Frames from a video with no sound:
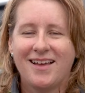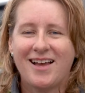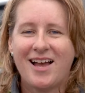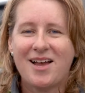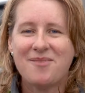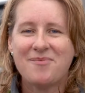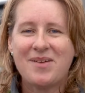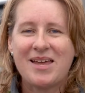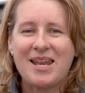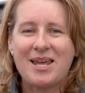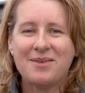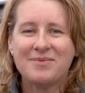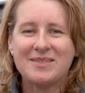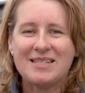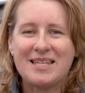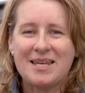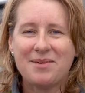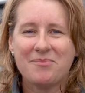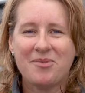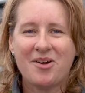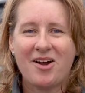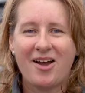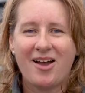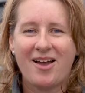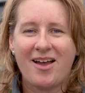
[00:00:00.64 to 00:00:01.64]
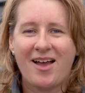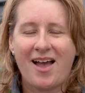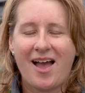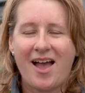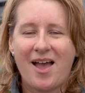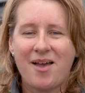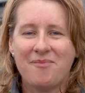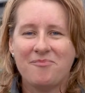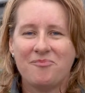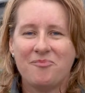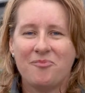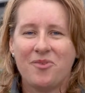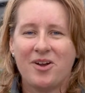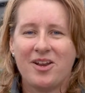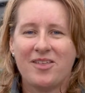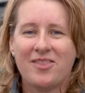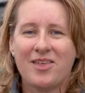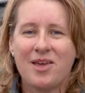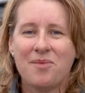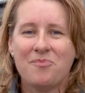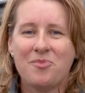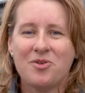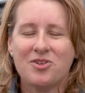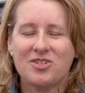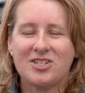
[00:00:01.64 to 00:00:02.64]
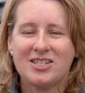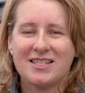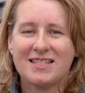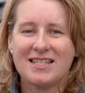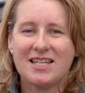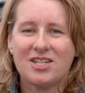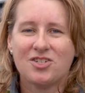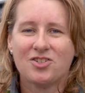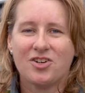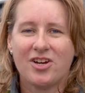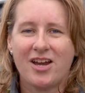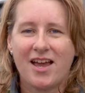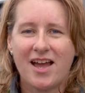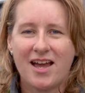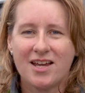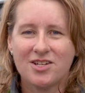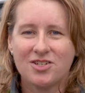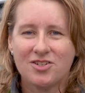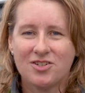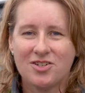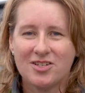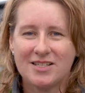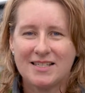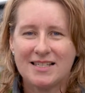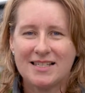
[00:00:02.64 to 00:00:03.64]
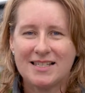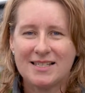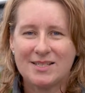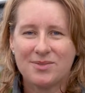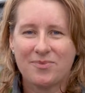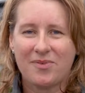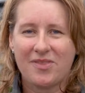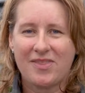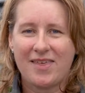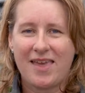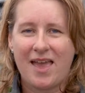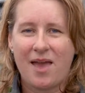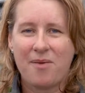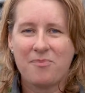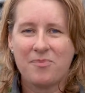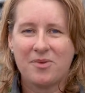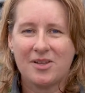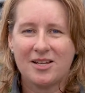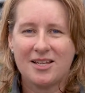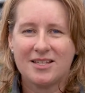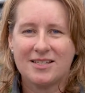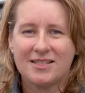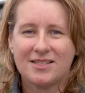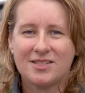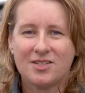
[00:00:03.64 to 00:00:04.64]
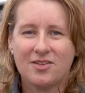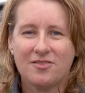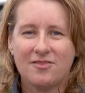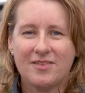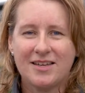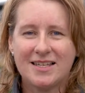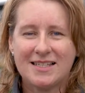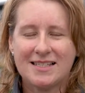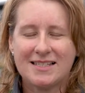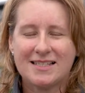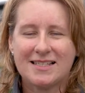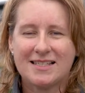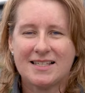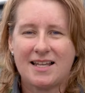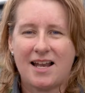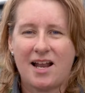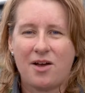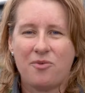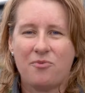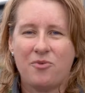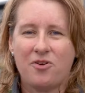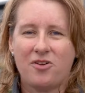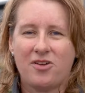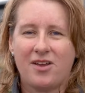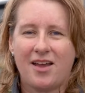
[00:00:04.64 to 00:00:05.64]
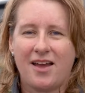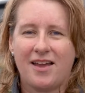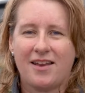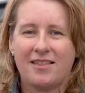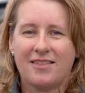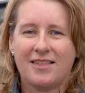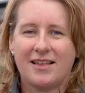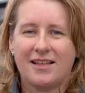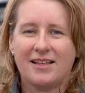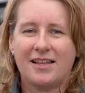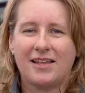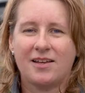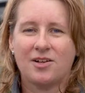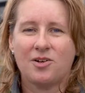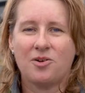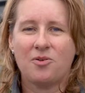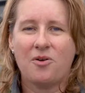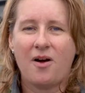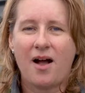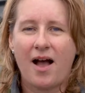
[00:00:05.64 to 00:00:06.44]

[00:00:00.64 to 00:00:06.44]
Hi, my name's Emma. I'm one of the emergency triage nurses with the ambulance service. I work out of the clinical